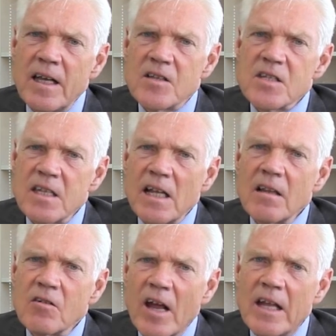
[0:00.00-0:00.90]
It's
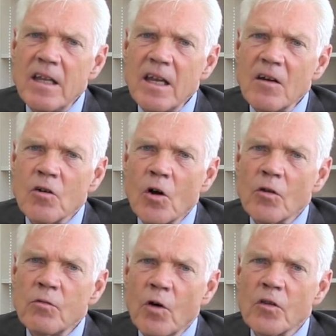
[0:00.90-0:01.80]
still trading
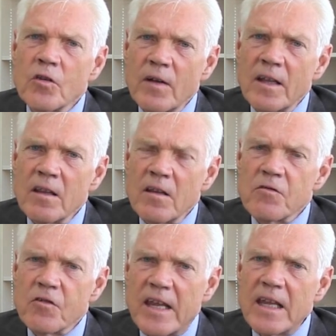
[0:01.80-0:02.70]
around
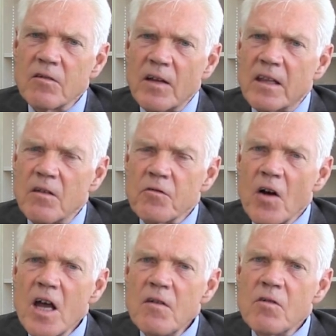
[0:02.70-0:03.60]

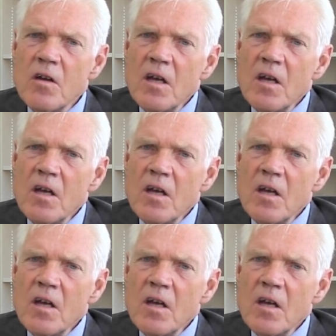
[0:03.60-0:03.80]
123.25,